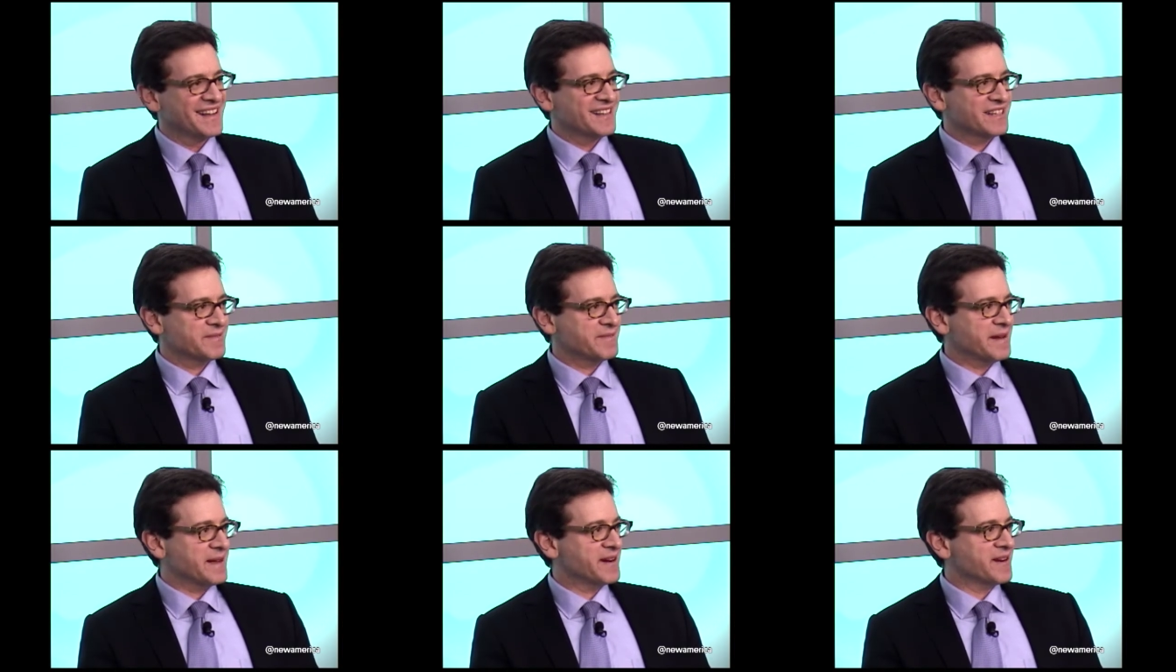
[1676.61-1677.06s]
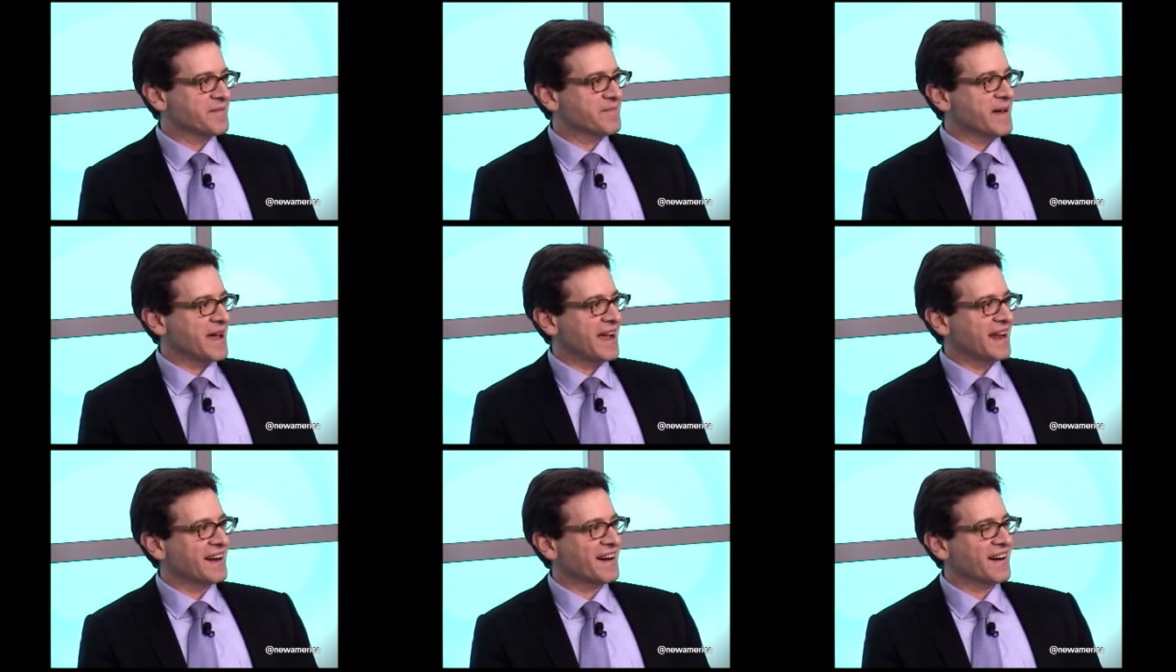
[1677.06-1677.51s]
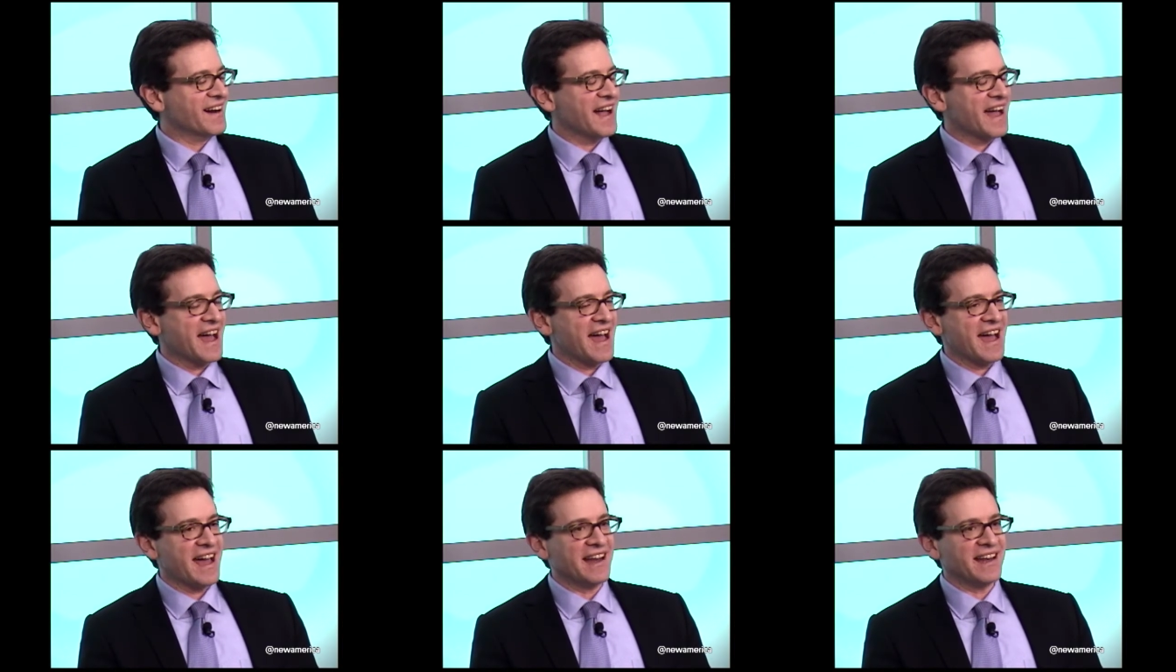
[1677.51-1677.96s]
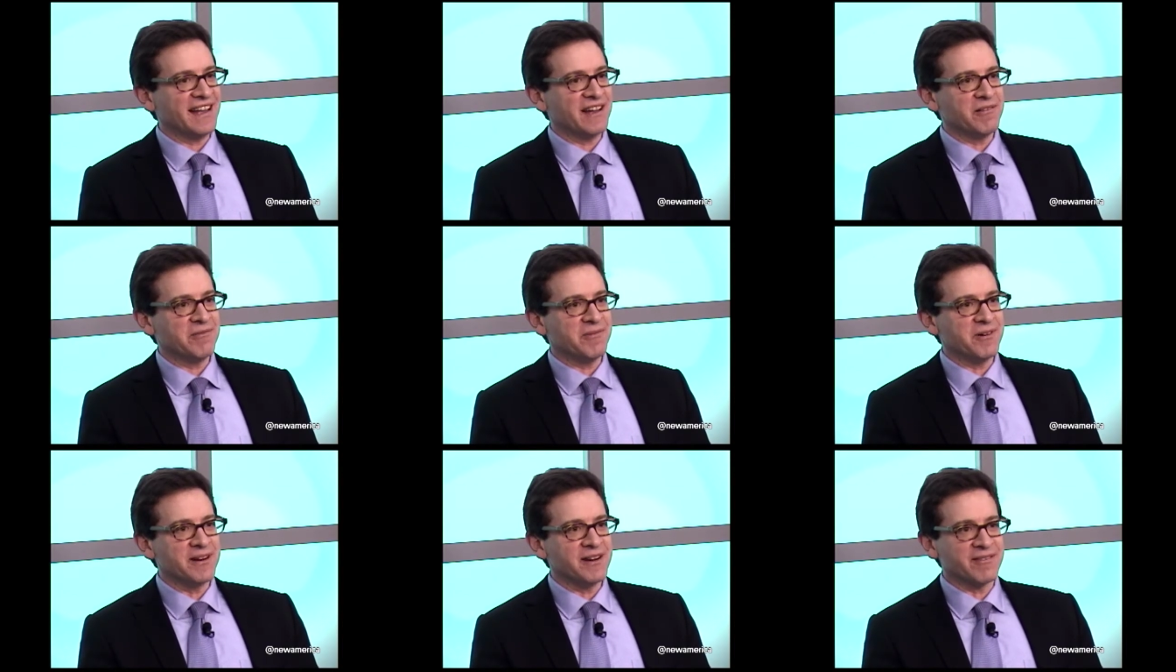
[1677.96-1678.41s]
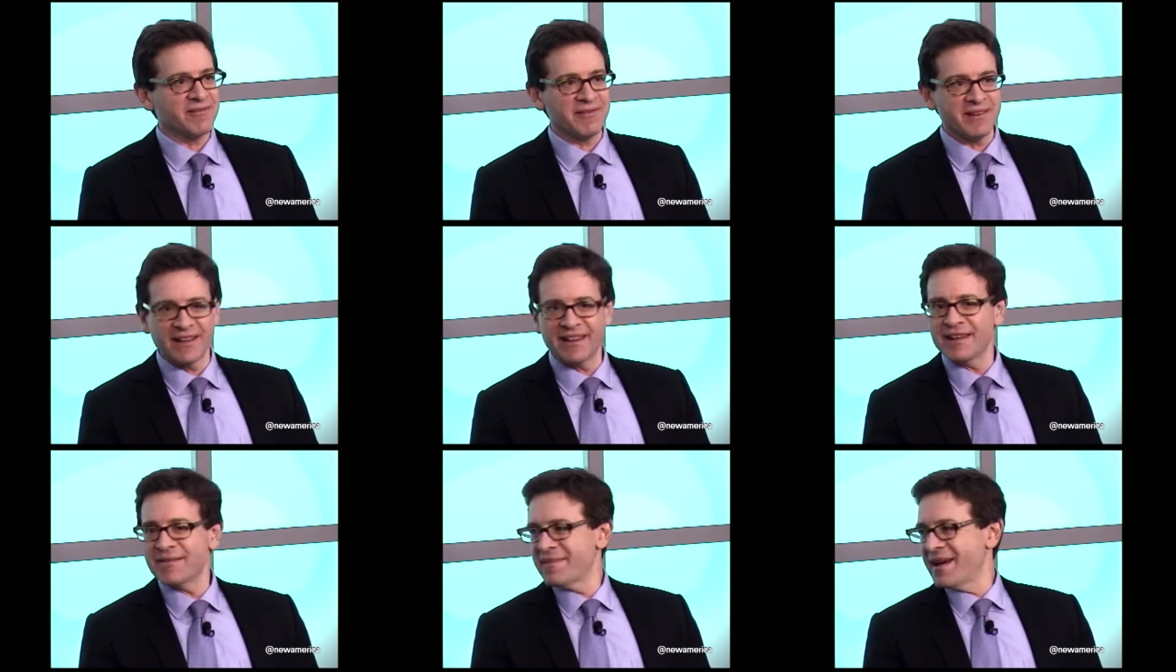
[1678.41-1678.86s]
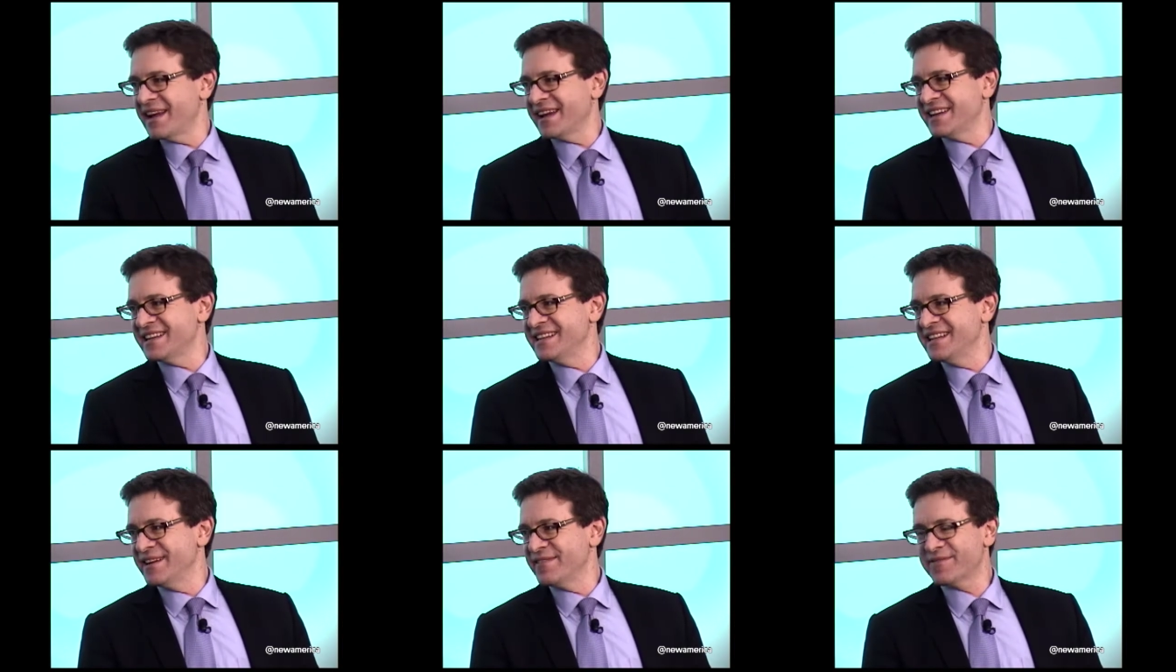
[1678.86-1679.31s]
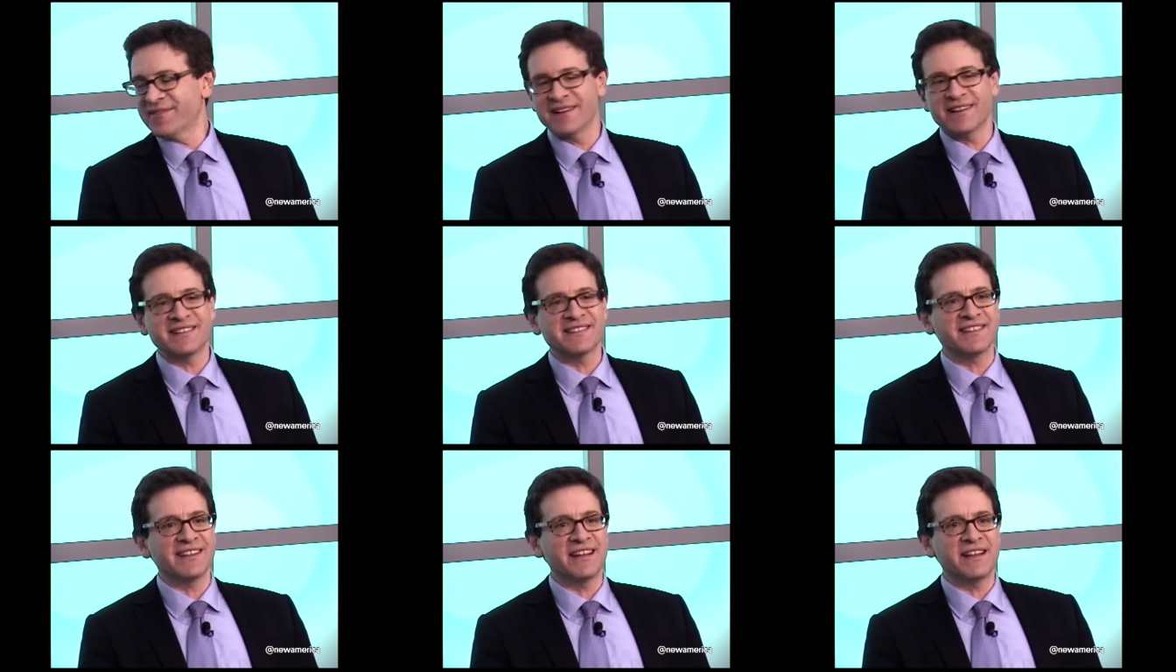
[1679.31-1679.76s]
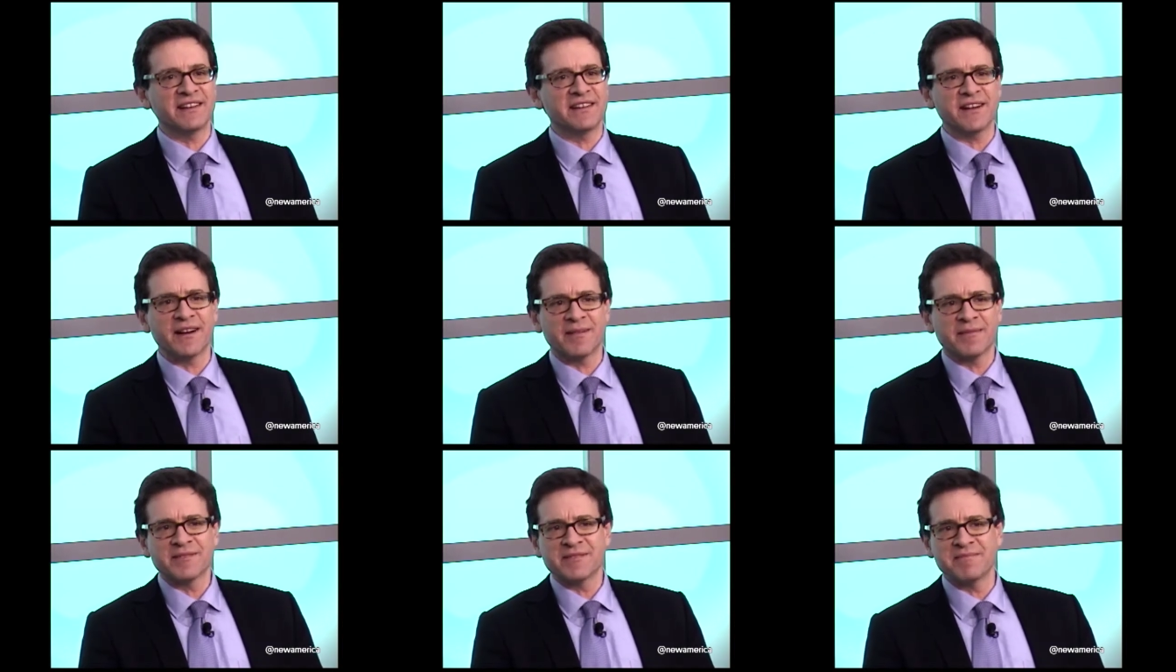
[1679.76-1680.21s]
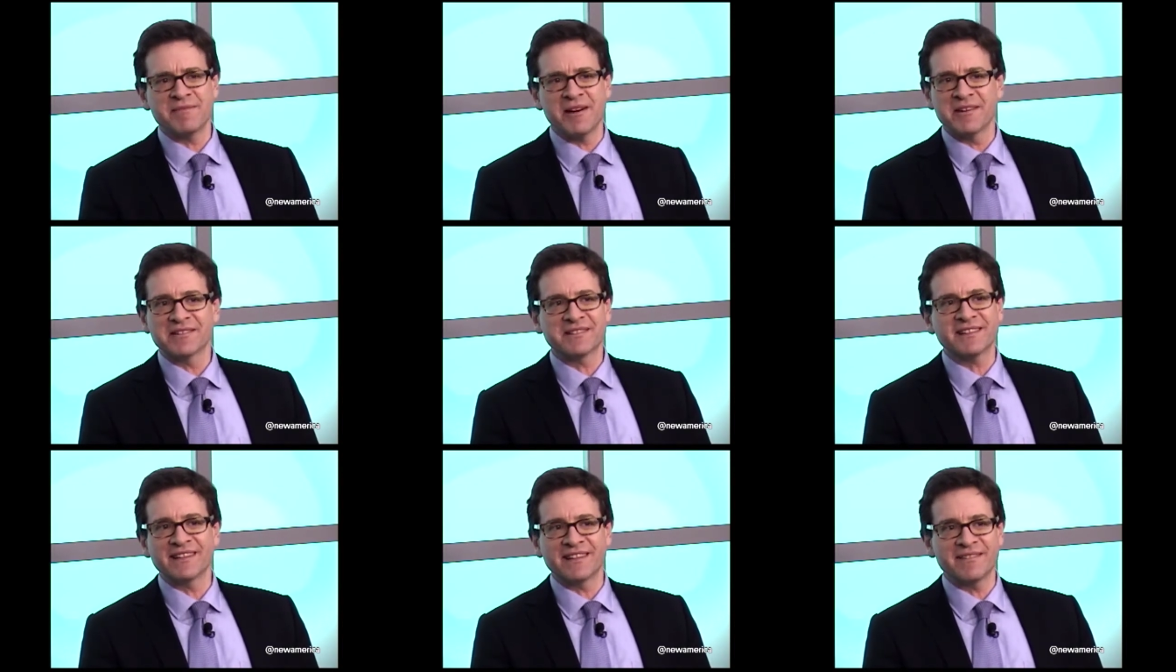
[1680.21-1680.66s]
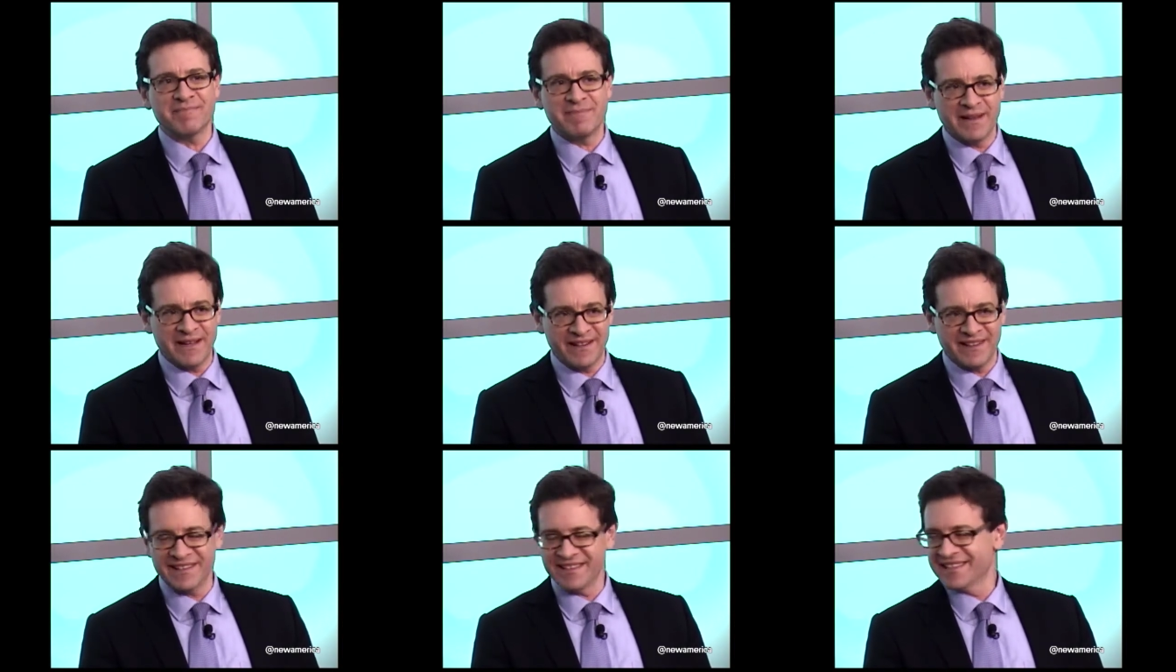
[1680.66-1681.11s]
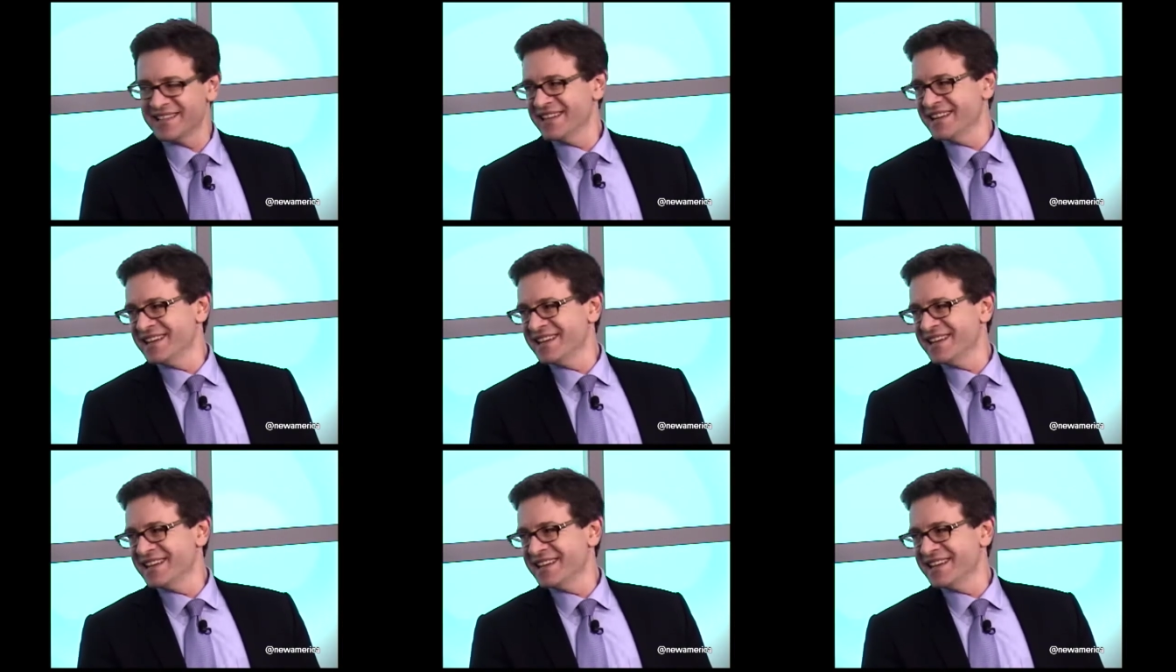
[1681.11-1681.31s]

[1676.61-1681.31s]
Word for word: Speaker Boehner, and it wouldn't really make a difference in terms of most of the bills